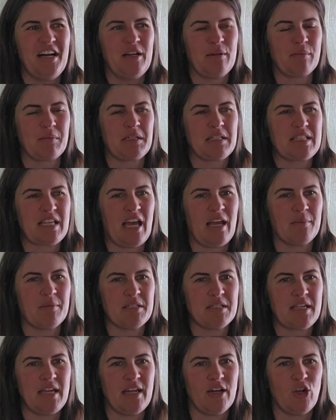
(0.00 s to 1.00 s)
because I am a
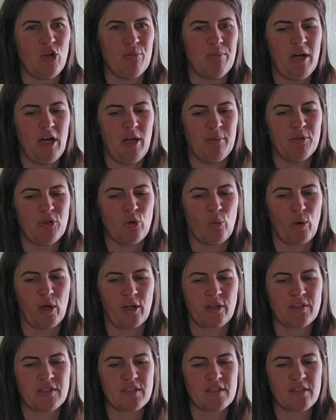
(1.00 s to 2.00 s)
stay-at-home mom who
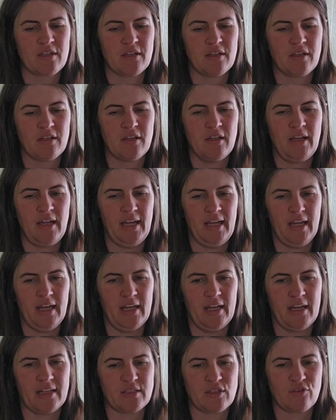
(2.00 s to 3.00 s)
works
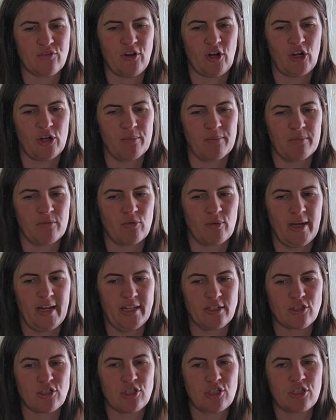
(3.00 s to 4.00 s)
and has a farm,
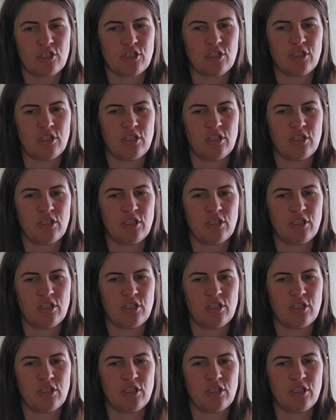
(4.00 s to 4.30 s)
ranch,